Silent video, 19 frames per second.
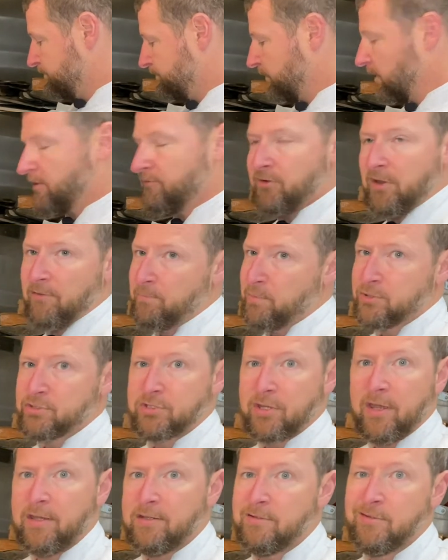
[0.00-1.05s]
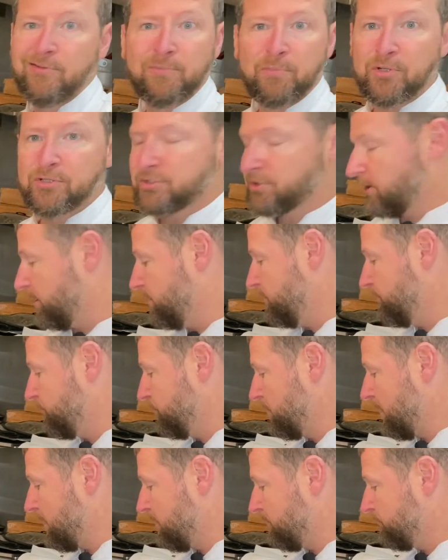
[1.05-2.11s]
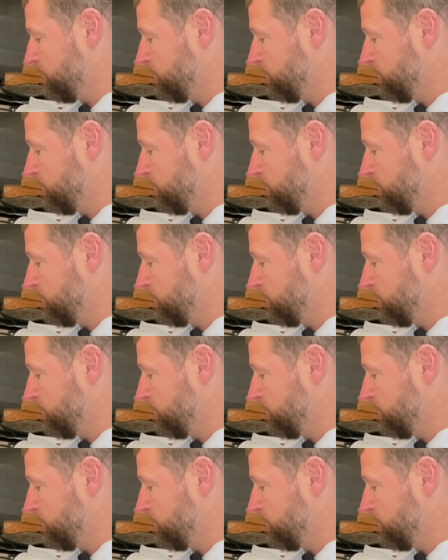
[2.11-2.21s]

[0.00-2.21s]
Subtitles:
If you have Busch Light, use Busch Light. If you have